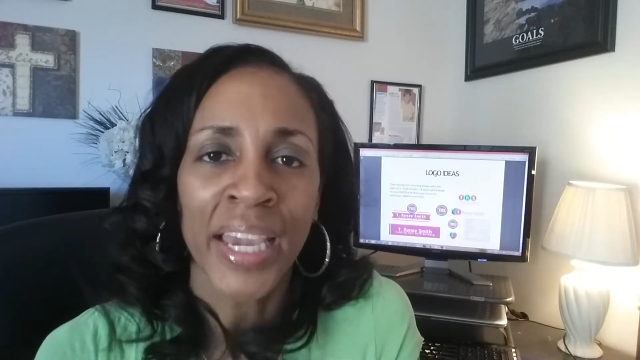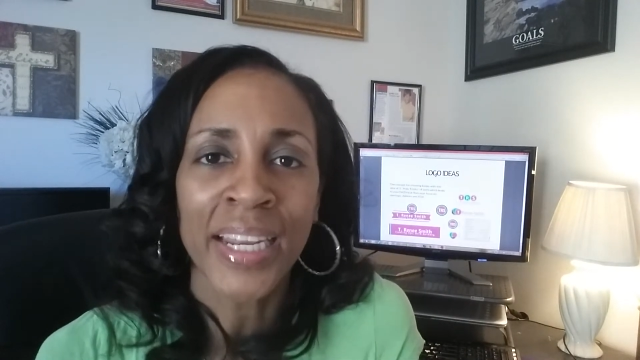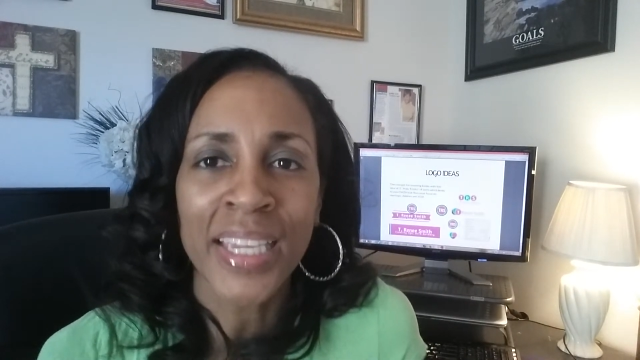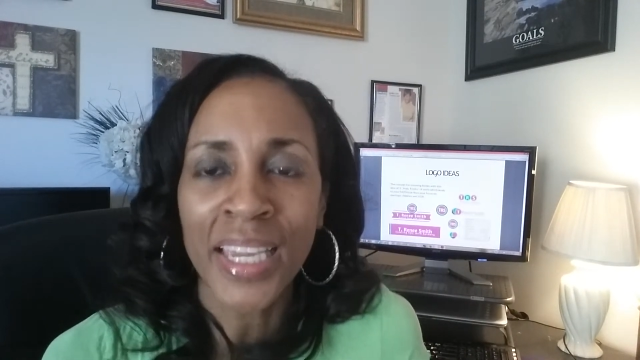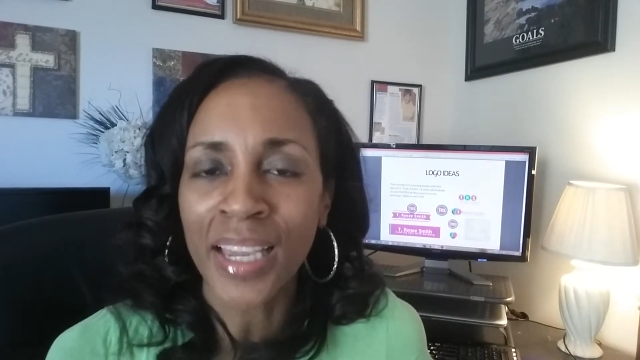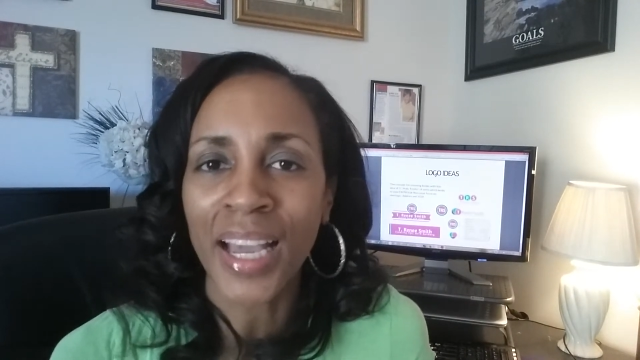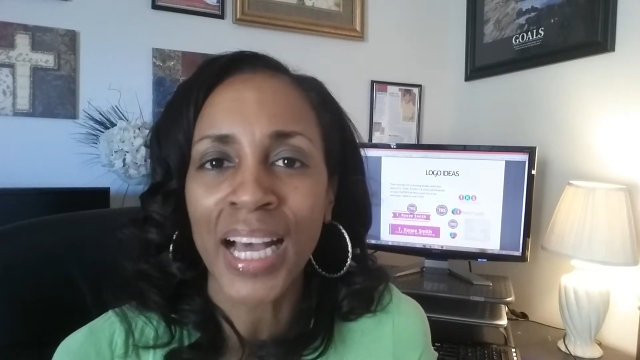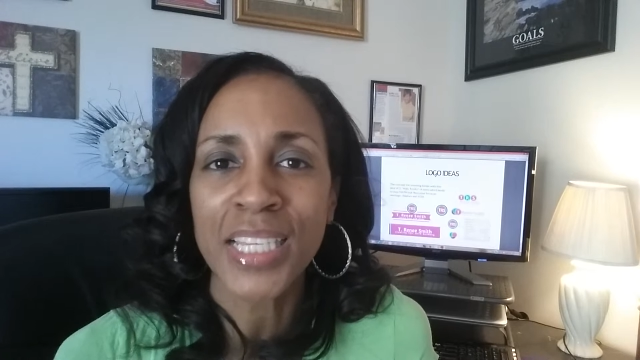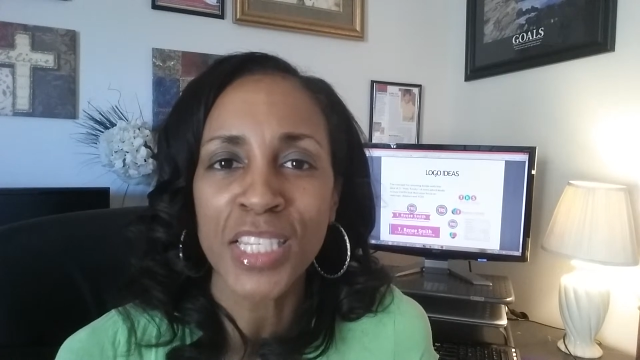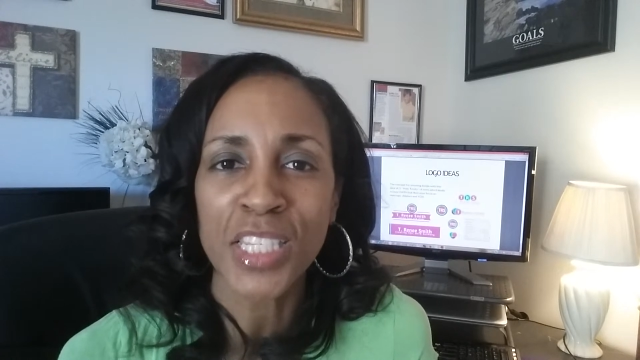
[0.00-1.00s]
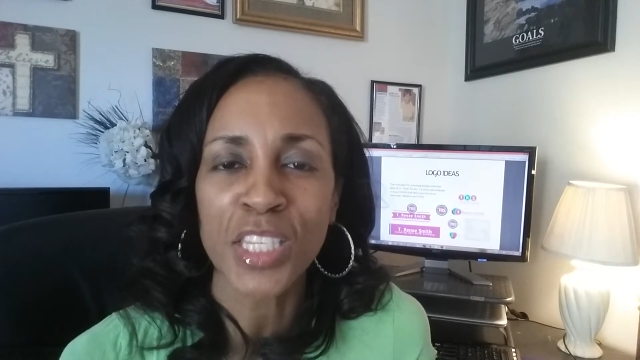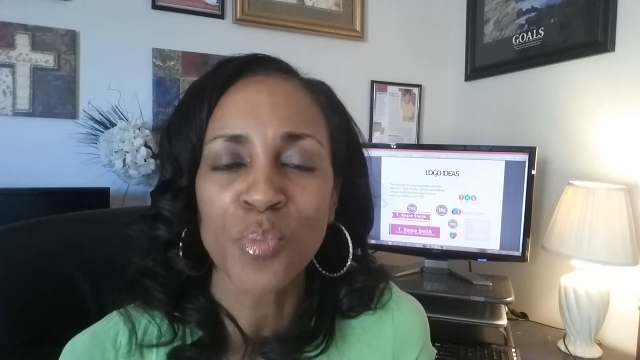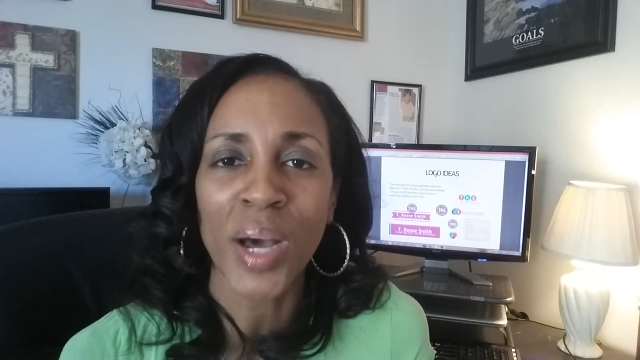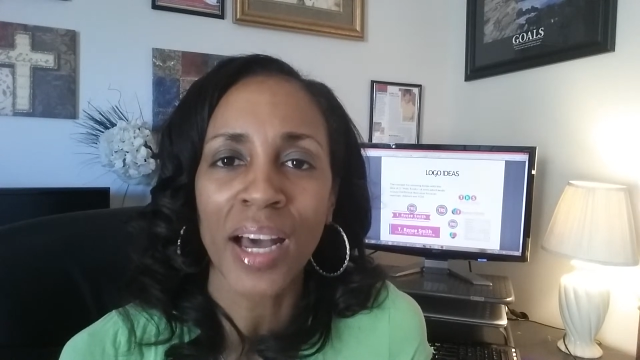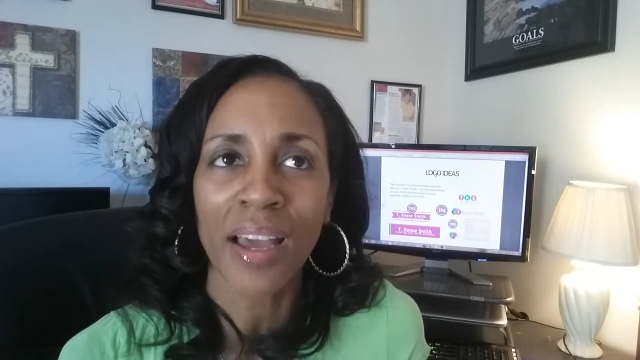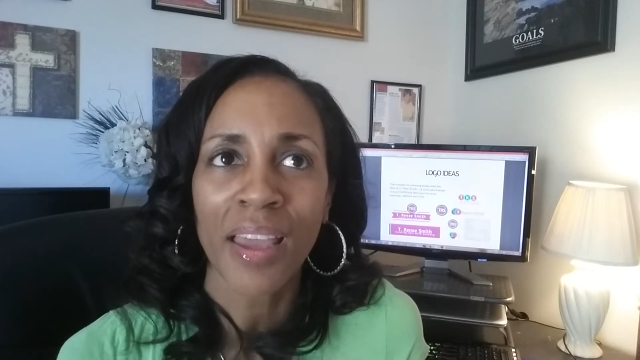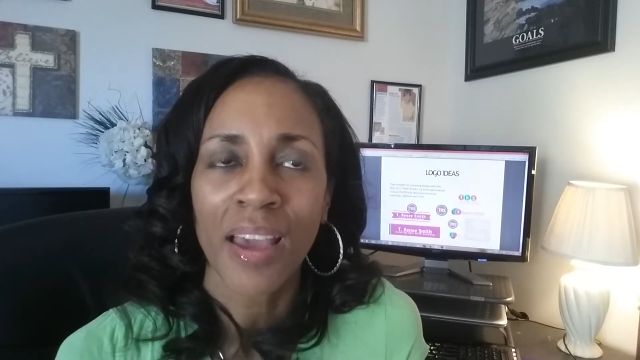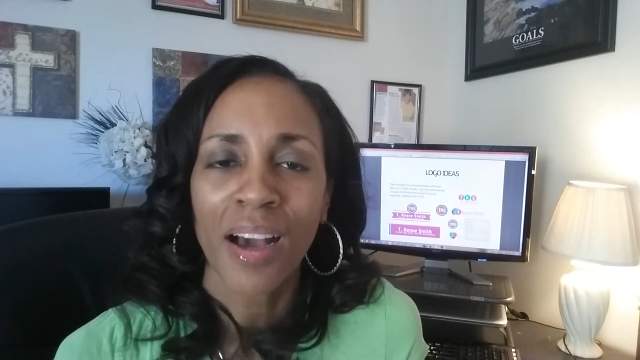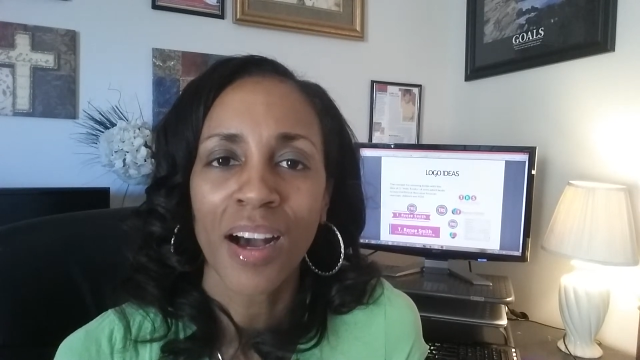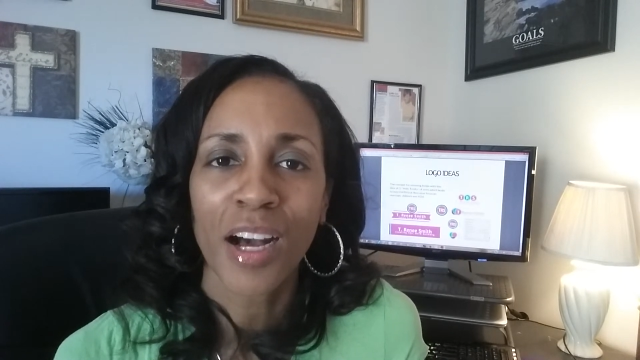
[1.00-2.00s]
And again, guys, this is my
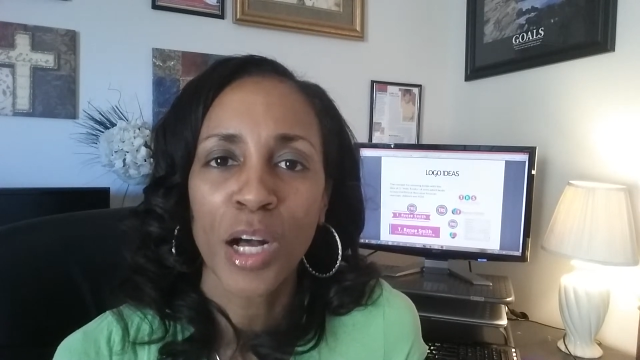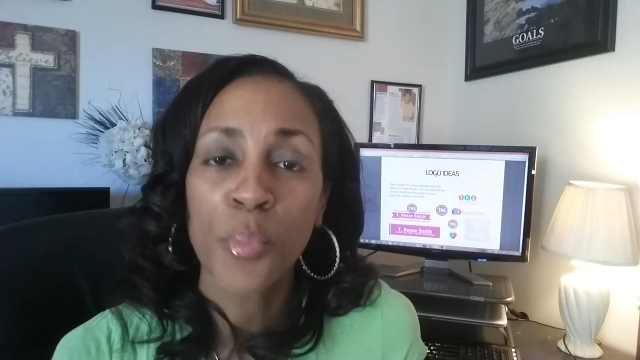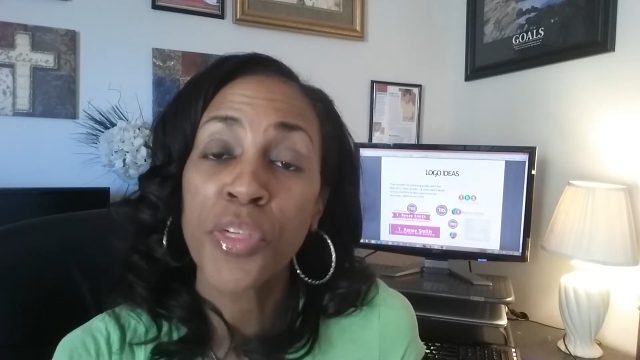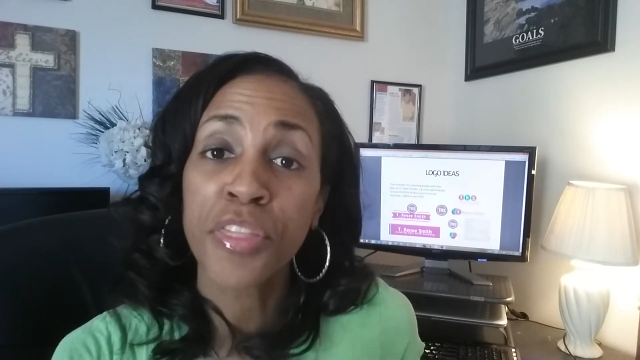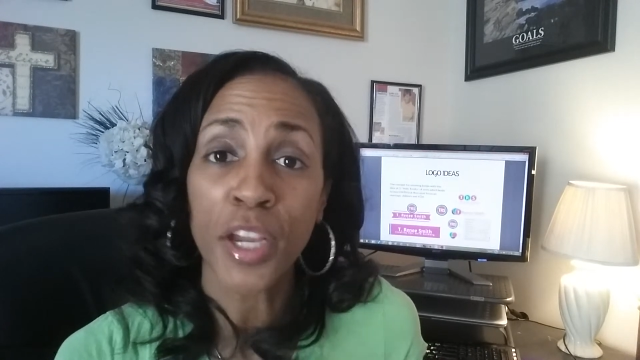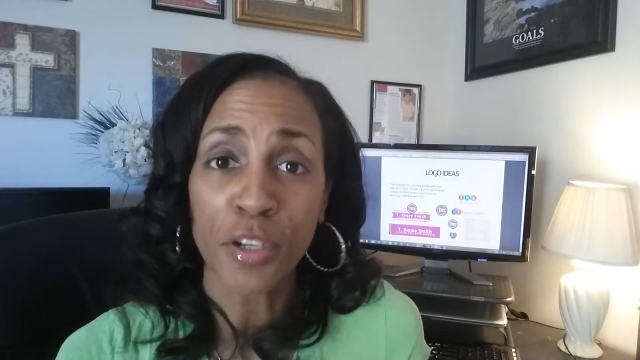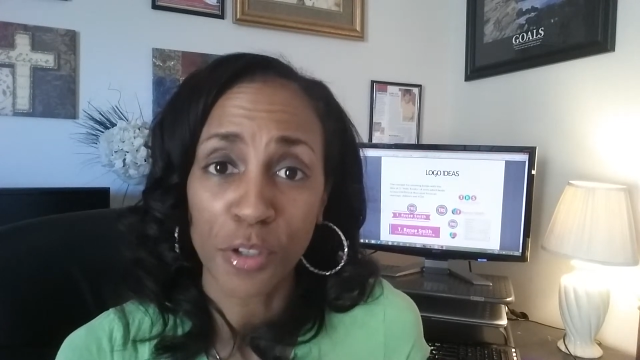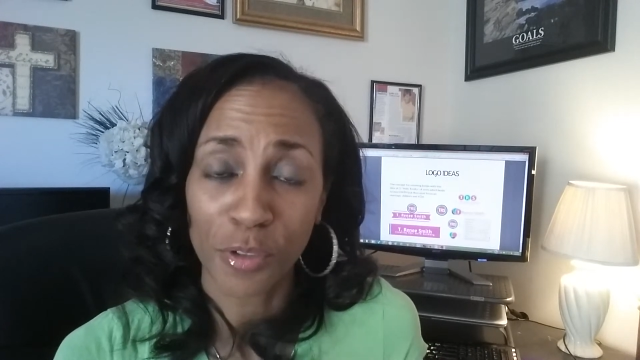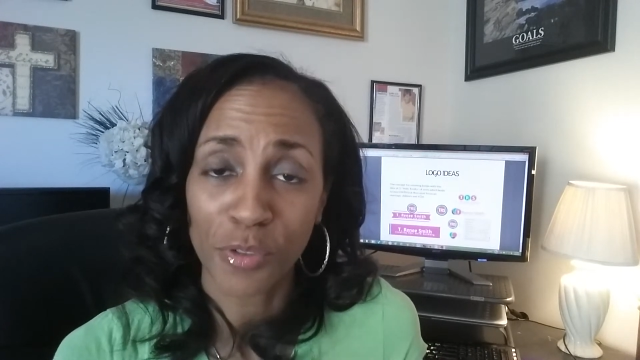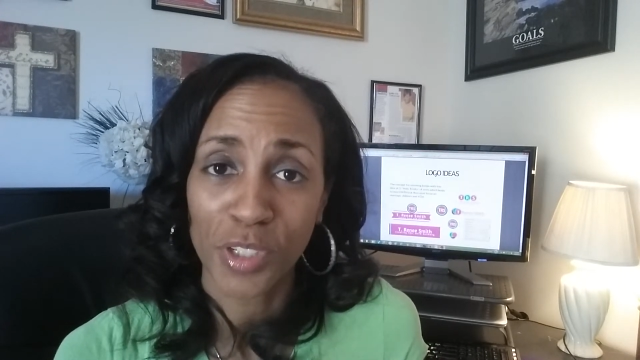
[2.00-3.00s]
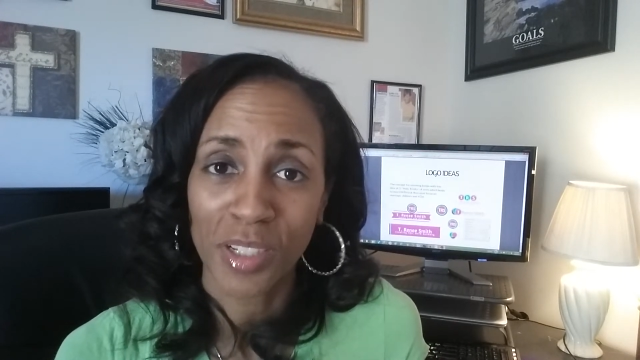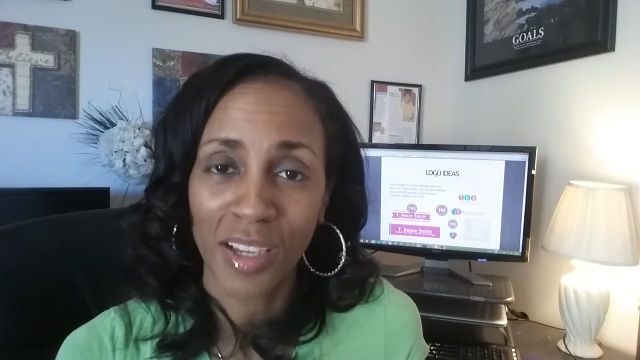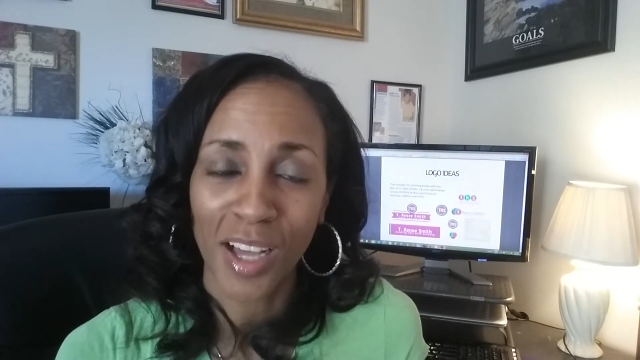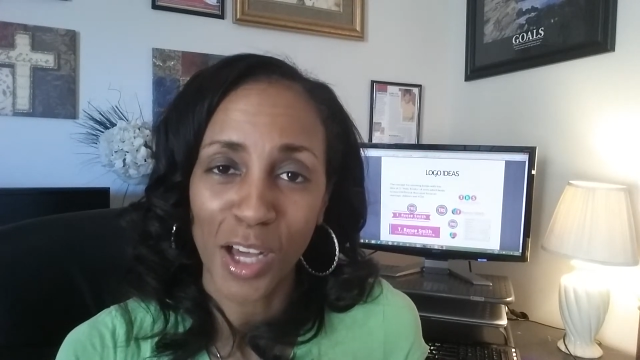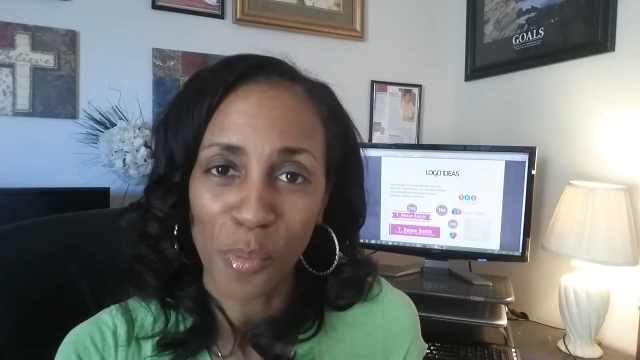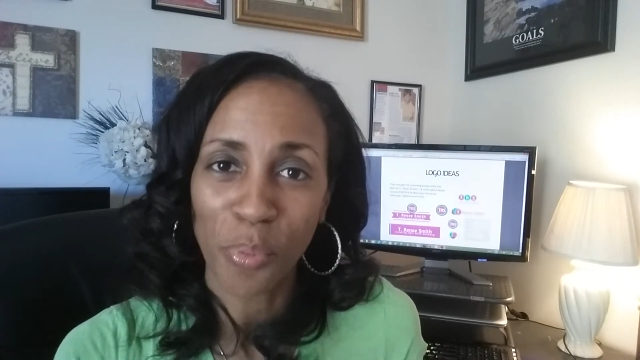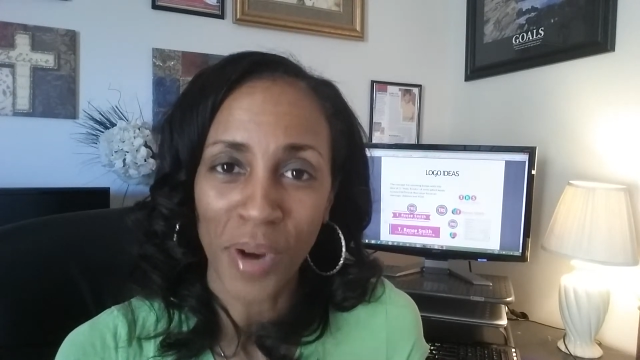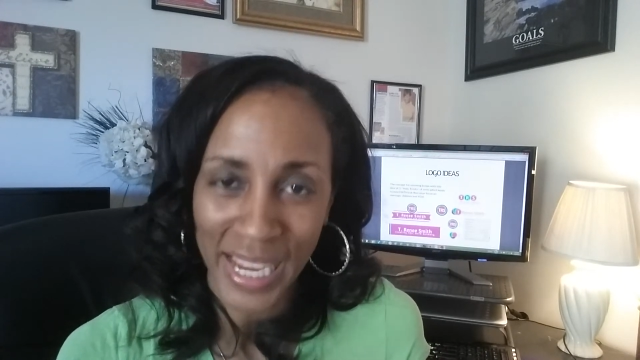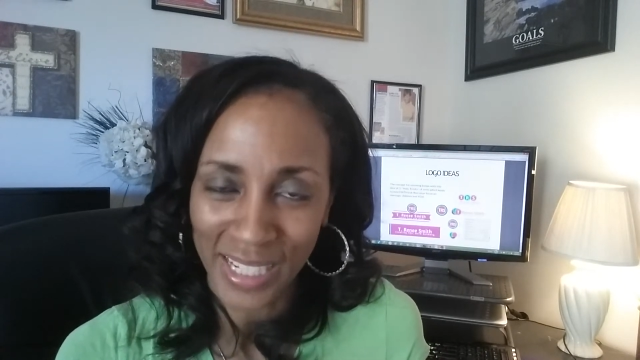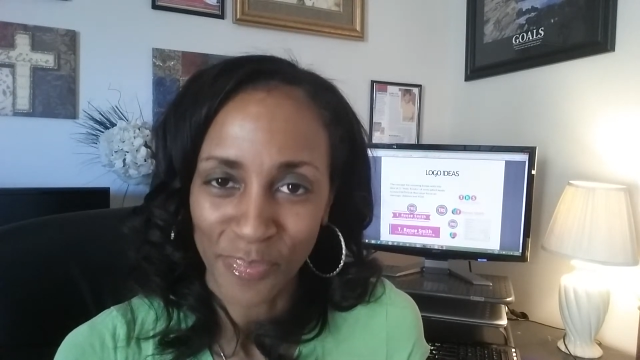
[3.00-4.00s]
third
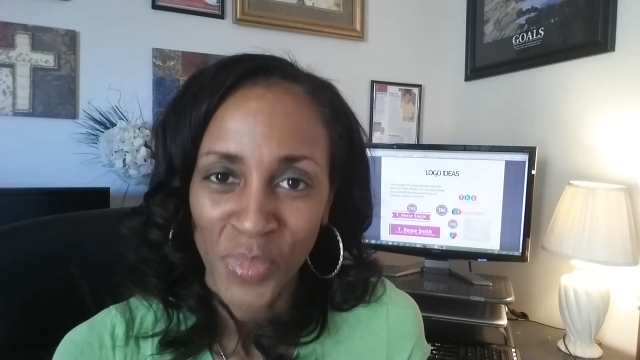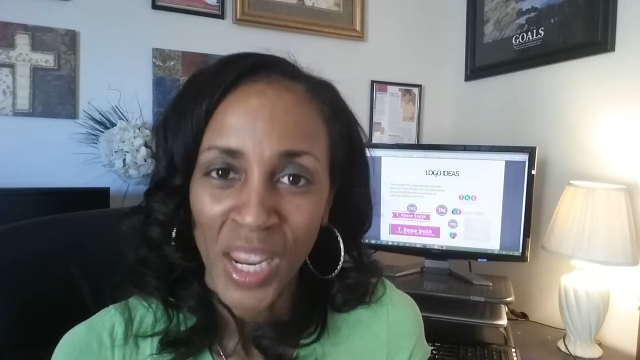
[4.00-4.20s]
brand.